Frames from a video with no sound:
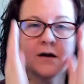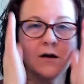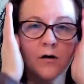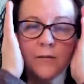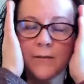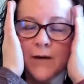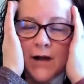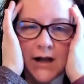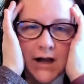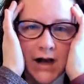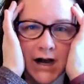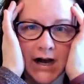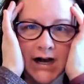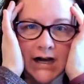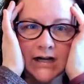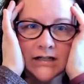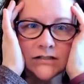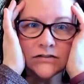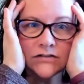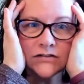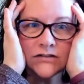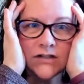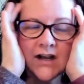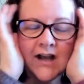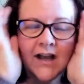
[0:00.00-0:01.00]
oh my
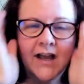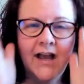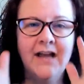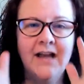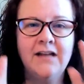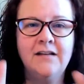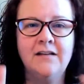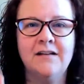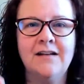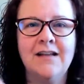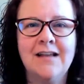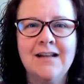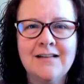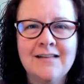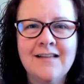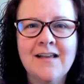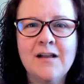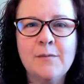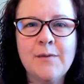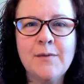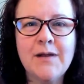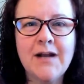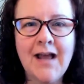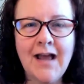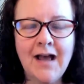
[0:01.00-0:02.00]
gosh, and you need a
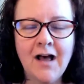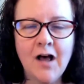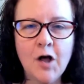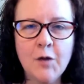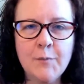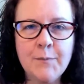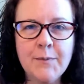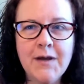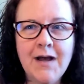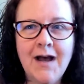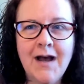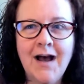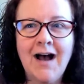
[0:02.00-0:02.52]
little bit of help,